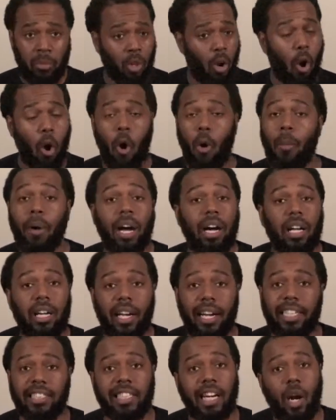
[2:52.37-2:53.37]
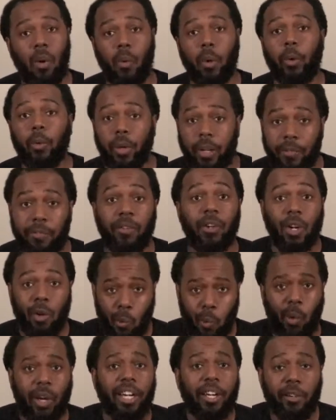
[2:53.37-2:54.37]
all my clients that I work with
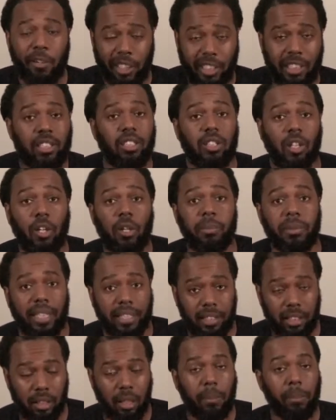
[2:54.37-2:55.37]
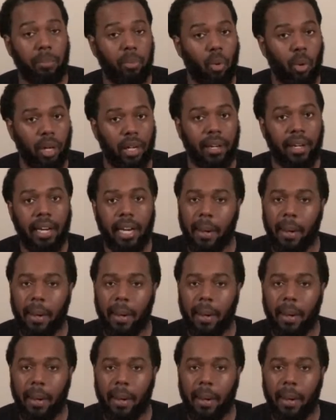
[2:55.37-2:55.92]
will hear these terms at some point.